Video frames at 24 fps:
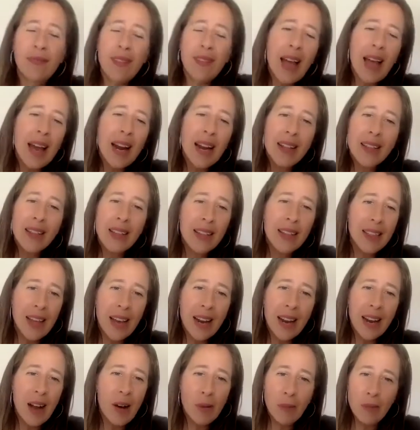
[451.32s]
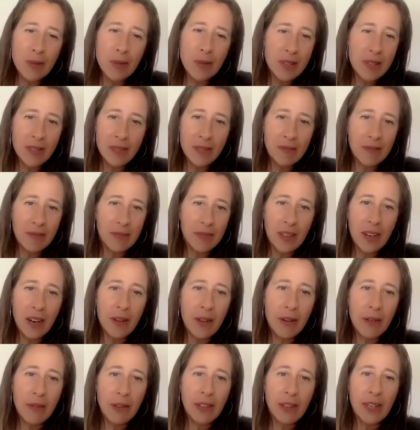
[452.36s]
And I think that helps. You know,
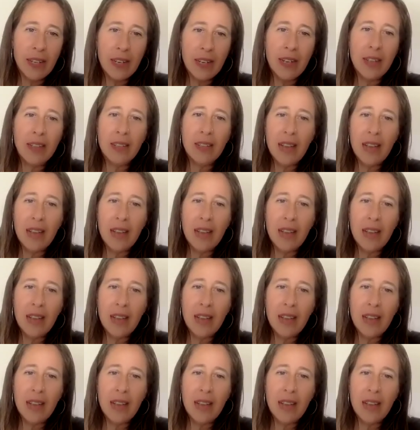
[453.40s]
it really does.